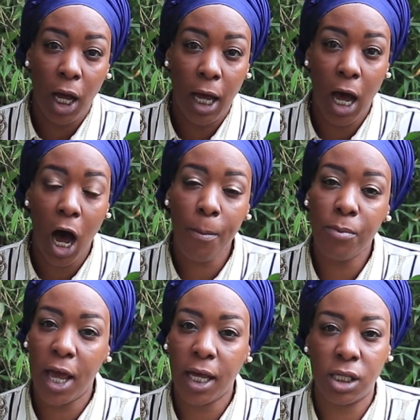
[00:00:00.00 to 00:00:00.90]
Up
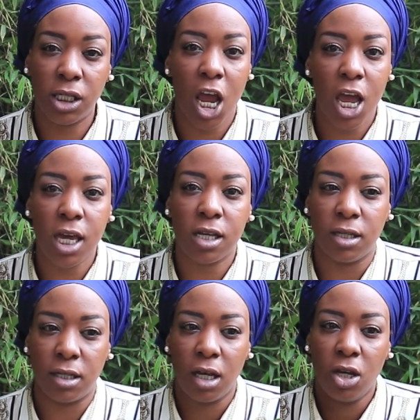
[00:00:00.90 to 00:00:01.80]
next
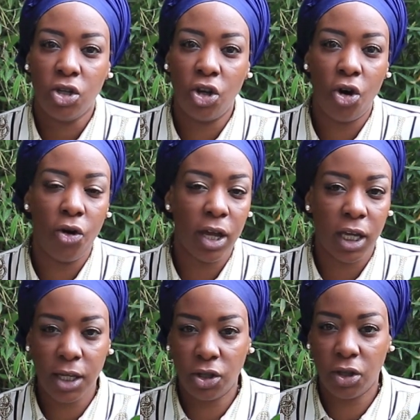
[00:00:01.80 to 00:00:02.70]
is, in
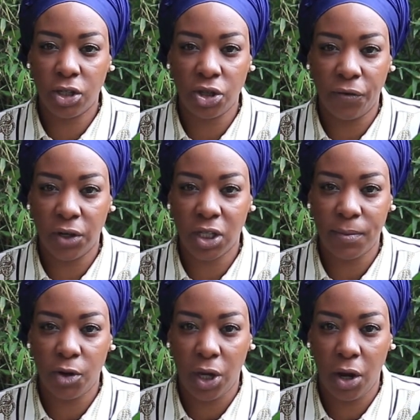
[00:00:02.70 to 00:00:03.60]
case this is the first
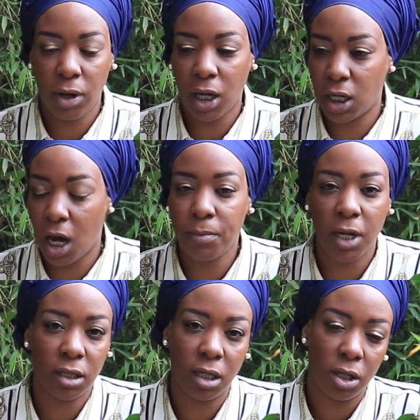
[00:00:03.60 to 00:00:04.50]
time you're hearing it, up
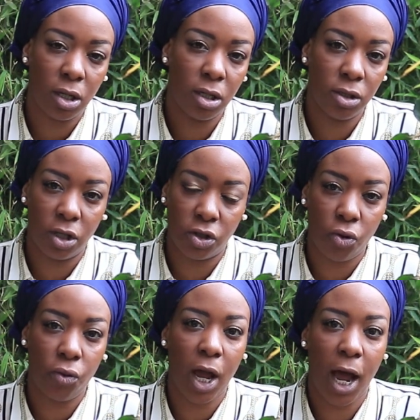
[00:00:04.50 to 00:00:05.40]
next is the
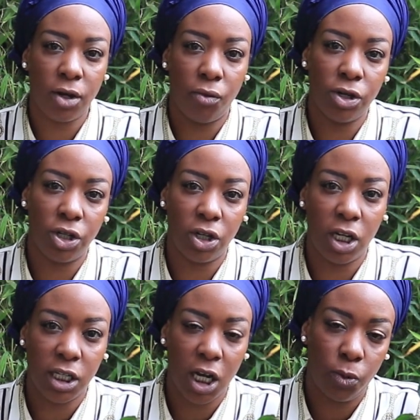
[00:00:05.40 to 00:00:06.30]
story I had
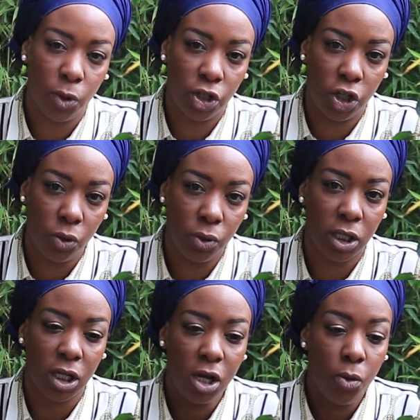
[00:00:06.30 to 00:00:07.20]
originally done when
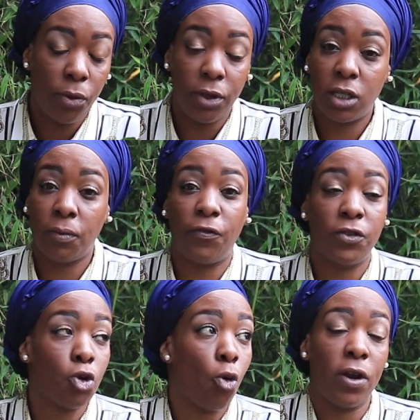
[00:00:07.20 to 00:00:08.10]
this
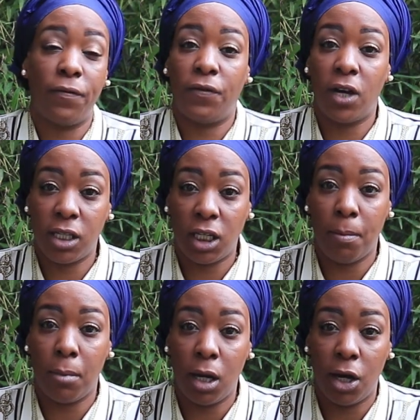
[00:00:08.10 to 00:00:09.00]
story first
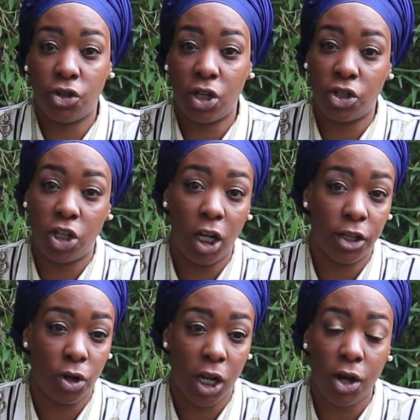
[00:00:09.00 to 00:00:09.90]
emerged. And she
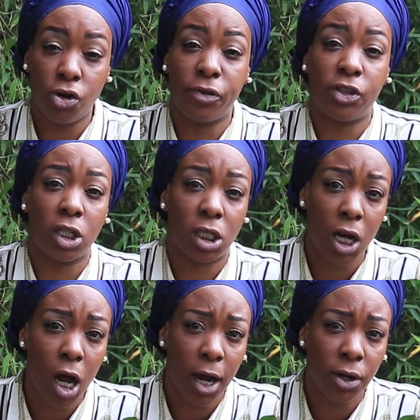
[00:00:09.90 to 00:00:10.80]
literally, I don't know if she
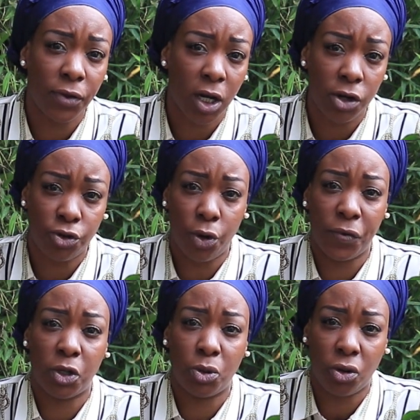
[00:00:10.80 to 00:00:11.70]
snuck out of the country or
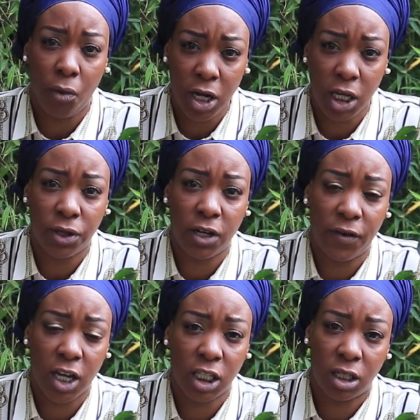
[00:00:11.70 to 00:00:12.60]
if she was already in the
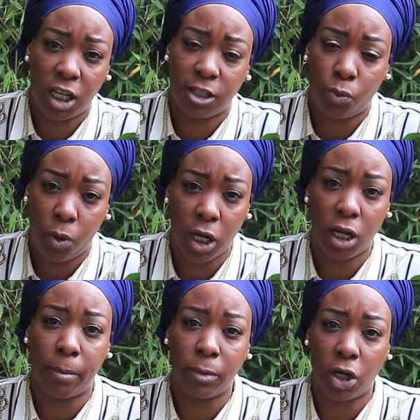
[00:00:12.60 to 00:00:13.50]
divided states when
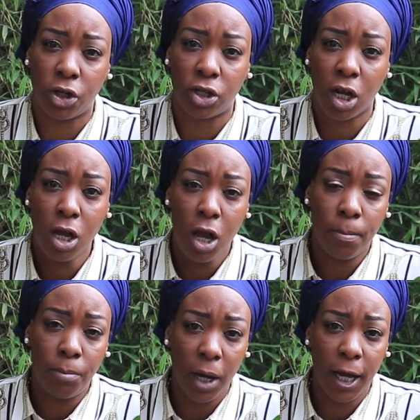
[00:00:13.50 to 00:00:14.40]
it emerged.
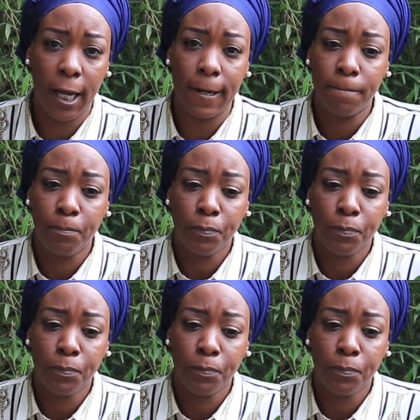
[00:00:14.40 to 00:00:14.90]
But